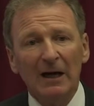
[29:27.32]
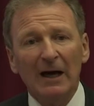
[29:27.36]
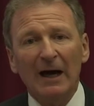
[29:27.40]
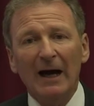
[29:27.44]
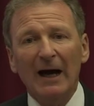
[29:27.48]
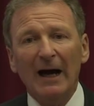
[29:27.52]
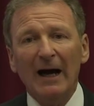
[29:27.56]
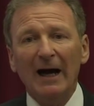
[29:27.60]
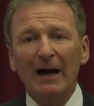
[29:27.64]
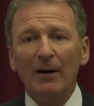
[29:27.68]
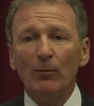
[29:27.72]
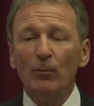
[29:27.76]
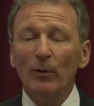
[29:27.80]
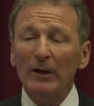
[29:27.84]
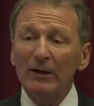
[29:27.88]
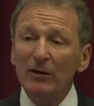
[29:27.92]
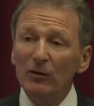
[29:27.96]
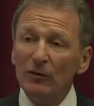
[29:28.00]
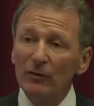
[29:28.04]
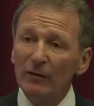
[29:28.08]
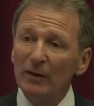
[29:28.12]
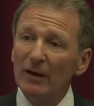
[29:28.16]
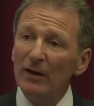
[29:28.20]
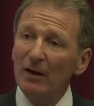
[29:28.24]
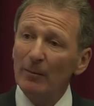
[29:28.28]
And when you
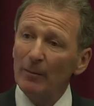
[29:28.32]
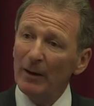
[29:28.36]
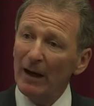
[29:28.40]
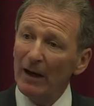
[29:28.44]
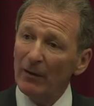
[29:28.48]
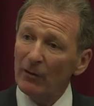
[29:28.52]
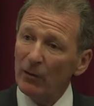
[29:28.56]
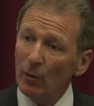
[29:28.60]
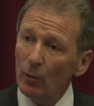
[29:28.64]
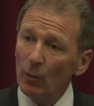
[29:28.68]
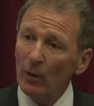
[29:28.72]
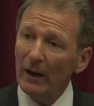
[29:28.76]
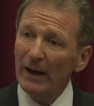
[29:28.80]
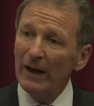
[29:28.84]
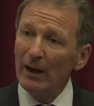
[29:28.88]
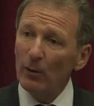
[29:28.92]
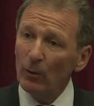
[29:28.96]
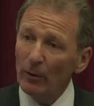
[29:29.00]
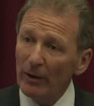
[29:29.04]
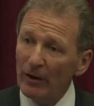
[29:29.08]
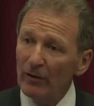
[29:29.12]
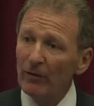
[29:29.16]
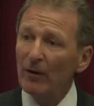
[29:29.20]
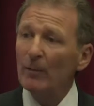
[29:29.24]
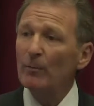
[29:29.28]
think about the way
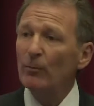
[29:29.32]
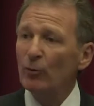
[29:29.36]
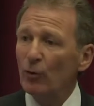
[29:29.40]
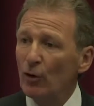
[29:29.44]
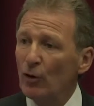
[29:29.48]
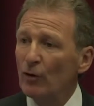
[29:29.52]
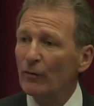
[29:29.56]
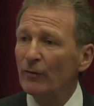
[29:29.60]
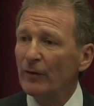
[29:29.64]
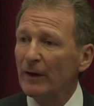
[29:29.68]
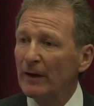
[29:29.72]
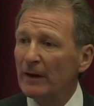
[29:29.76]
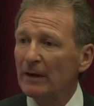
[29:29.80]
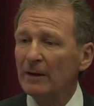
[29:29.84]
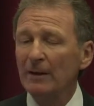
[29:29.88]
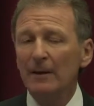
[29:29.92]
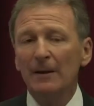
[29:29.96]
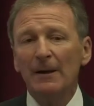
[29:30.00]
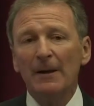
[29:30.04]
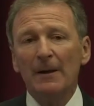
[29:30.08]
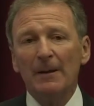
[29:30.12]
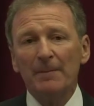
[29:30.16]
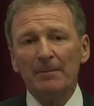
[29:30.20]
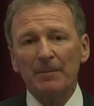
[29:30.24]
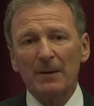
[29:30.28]
we're improving,
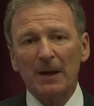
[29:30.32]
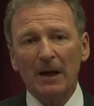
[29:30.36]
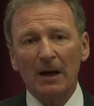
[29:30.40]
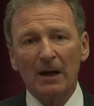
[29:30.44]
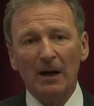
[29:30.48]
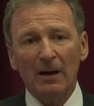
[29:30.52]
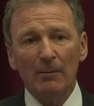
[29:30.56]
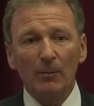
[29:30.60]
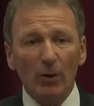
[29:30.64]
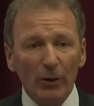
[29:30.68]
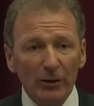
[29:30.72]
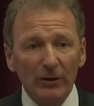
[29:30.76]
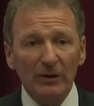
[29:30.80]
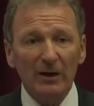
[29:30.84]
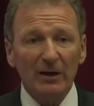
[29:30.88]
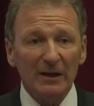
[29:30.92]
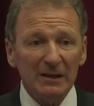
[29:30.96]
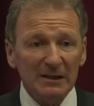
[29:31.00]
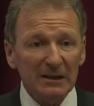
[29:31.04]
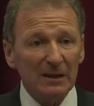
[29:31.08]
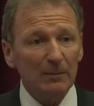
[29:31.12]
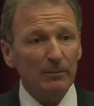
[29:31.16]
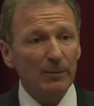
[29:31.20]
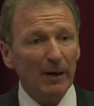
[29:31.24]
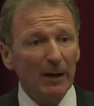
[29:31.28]

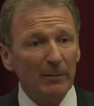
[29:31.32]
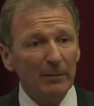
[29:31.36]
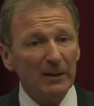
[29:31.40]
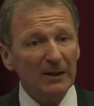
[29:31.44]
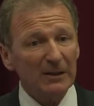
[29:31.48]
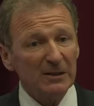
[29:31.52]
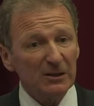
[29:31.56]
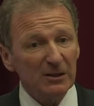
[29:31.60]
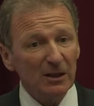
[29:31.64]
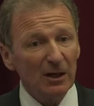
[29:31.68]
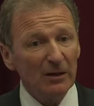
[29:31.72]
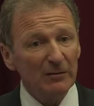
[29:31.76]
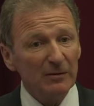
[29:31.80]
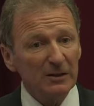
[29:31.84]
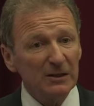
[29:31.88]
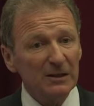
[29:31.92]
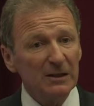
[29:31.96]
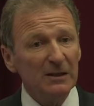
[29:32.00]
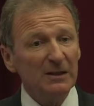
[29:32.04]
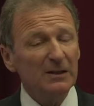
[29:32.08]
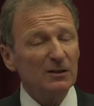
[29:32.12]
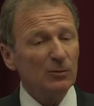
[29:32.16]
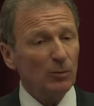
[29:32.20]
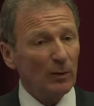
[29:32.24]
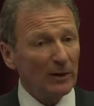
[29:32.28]
modernizing public
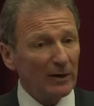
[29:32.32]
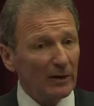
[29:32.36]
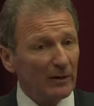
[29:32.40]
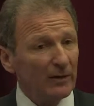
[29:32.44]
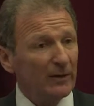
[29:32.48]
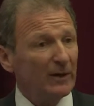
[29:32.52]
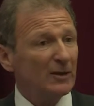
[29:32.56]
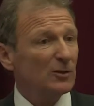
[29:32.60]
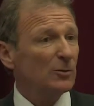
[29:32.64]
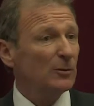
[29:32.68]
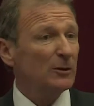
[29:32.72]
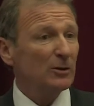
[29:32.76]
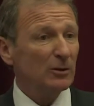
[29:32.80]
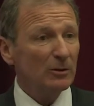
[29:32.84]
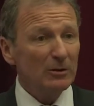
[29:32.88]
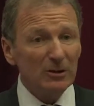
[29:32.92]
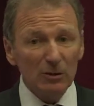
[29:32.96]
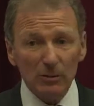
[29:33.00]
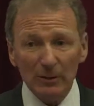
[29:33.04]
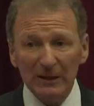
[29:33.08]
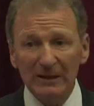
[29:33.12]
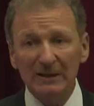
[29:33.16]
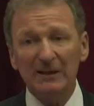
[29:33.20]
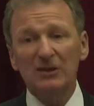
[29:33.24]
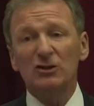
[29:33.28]
services, one of the things we do is
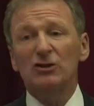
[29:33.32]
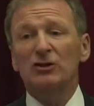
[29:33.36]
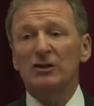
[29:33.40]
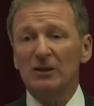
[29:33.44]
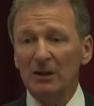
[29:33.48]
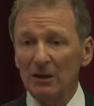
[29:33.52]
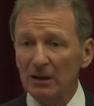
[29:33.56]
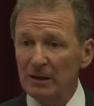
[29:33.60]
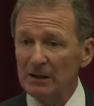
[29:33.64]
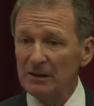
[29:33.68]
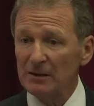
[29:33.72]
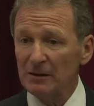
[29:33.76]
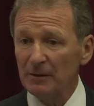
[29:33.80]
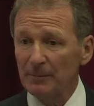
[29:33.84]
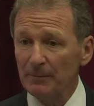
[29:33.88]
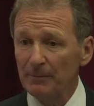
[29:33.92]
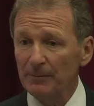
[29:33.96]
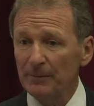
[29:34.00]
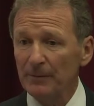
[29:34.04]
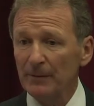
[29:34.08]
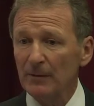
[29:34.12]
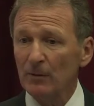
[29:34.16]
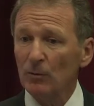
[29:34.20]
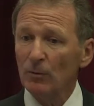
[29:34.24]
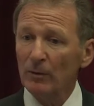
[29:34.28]
we digitize them.
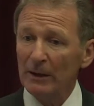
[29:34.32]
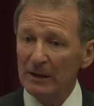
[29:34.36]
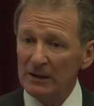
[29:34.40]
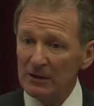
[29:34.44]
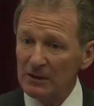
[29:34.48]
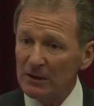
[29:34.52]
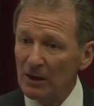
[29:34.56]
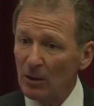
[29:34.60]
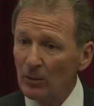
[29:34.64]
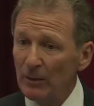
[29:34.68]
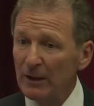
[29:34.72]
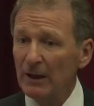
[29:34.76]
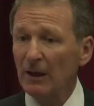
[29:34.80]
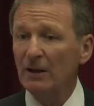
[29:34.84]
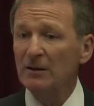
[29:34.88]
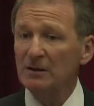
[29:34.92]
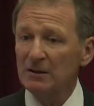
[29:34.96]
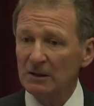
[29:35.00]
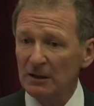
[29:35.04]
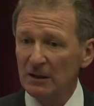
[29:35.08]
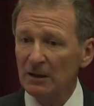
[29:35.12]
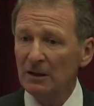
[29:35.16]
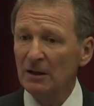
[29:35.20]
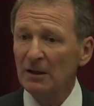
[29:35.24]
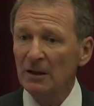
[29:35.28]
So we go
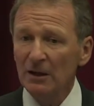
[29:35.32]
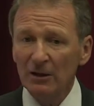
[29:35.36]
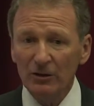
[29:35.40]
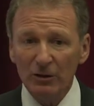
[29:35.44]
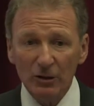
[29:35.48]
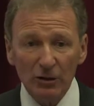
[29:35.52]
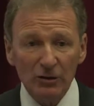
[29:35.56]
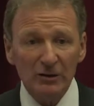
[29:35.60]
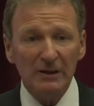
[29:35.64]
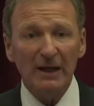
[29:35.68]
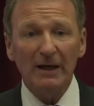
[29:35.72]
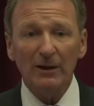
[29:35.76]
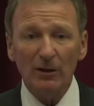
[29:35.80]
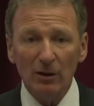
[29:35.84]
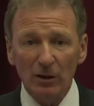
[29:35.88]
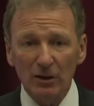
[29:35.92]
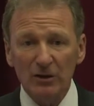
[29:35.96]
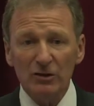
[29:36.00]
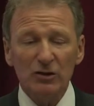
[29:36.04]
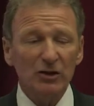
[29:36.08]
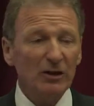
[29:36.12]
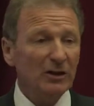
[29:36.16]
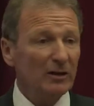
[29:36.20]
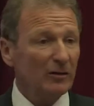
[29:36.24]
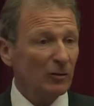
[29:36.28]
to new
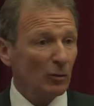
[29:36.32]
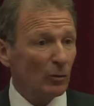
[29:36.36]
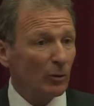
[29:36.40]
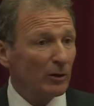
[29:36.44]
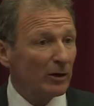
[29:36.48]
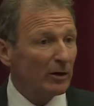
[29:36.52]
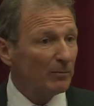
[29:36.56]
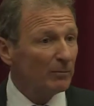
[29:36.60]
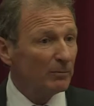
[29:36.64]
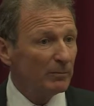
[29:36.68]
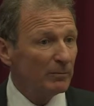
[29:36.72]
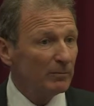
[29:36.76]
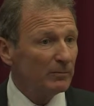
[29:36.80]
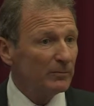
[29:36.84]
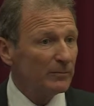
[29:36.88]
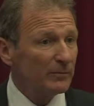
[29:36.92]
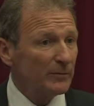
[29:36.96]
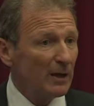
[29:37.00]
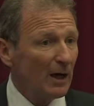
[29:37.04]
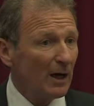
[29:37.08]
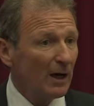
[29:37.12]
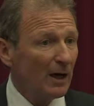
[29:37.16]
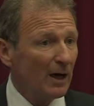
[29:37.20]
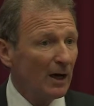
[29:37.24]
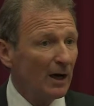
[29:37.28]
technology, you want
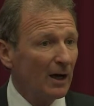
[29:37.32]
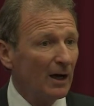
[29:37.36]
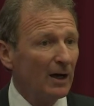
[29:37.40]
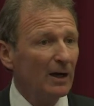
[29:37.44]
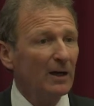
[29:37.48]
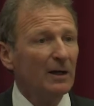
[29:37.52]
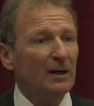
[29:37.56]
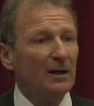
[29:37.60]
to